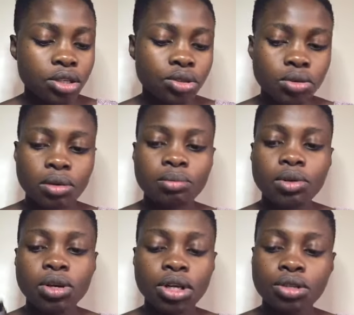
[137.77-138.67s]
So
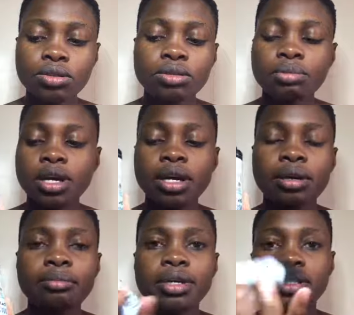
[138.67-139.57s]
I'm gonna use
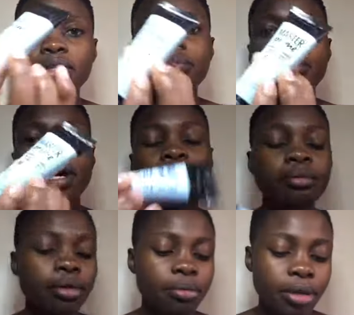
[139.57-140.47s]
my Master
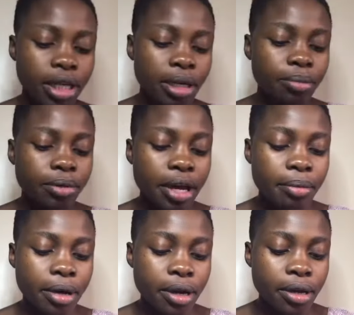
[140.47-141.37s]
Prime Maybelline
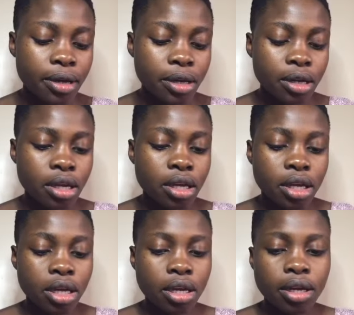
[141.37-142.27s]
primer,
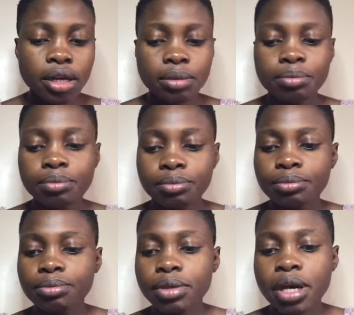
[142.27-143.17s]
and I'll
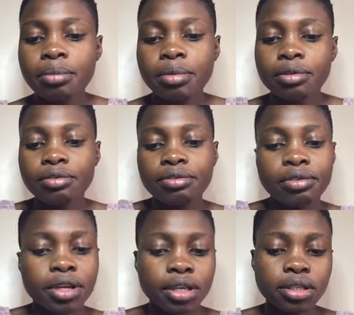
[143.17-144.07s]
prime my
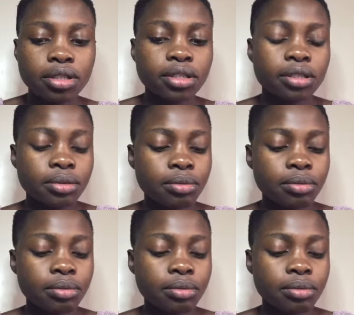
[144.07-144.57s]
face.